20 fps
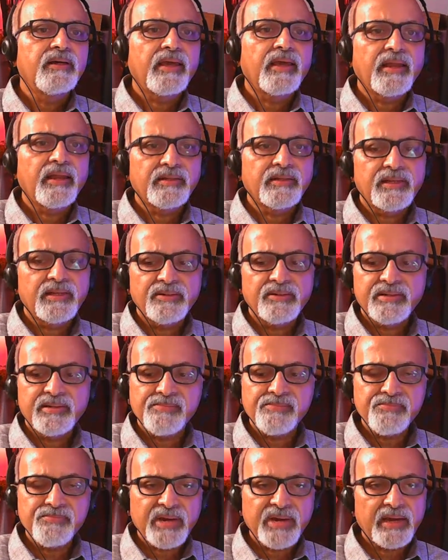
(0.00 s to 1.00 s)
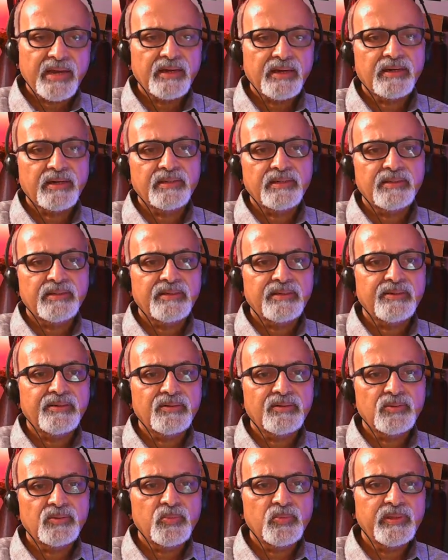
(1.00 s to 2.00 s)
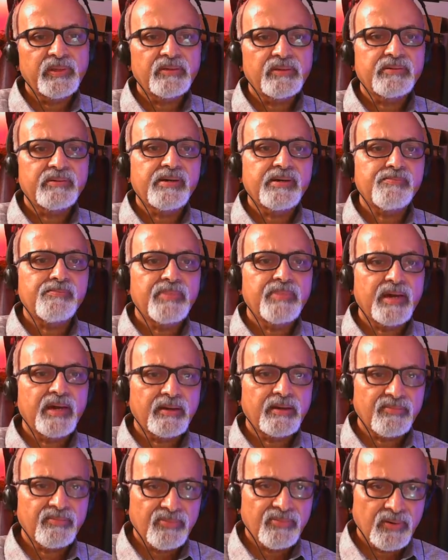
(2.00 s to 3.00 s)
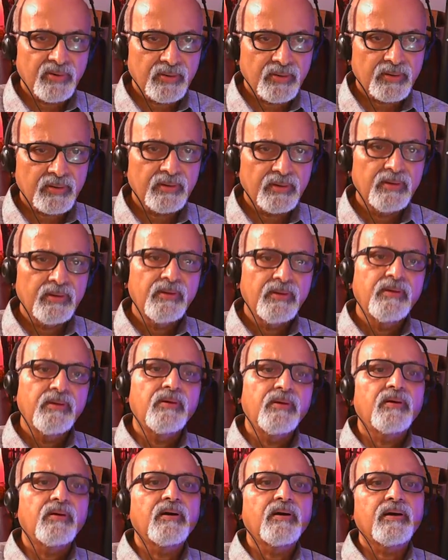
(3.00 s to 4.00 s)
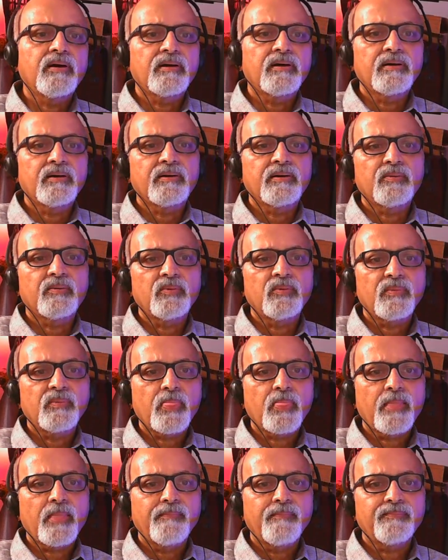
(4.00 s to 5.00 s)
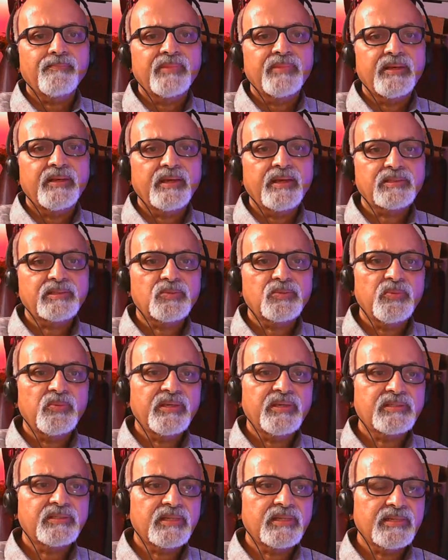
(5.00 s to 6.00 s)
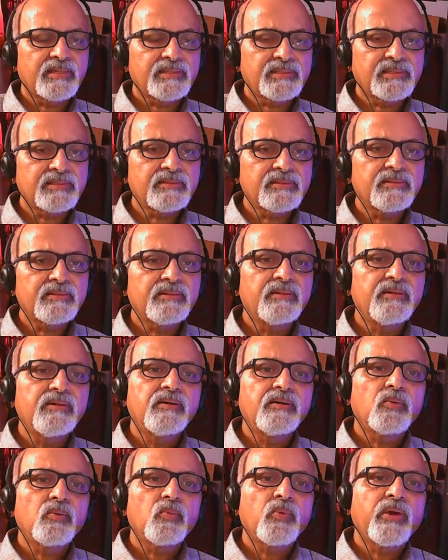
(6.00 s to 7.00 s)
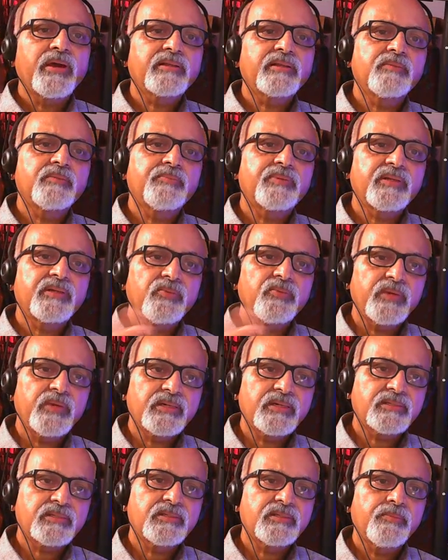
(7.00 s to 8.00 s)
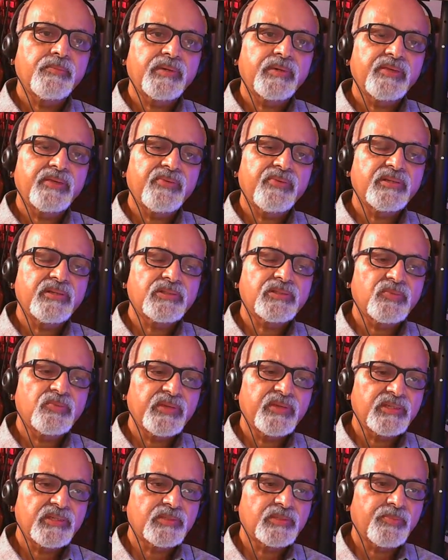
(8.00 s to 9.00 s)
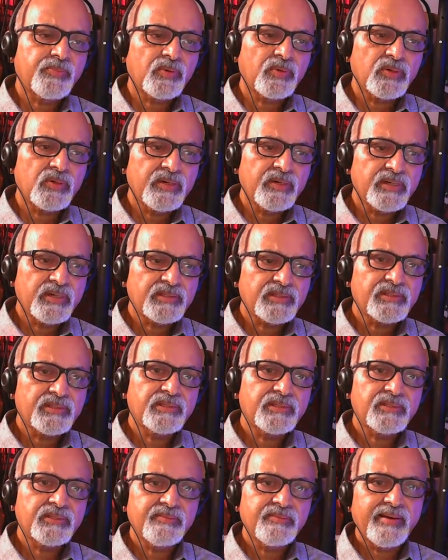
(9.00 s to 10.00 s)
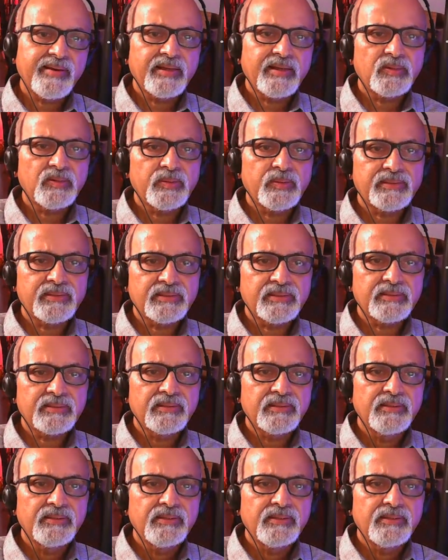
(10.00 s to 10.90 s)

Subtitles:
And then you come back at the end of the week, you come back for uh, the next week's lesson where the previous week's progress is evaluated,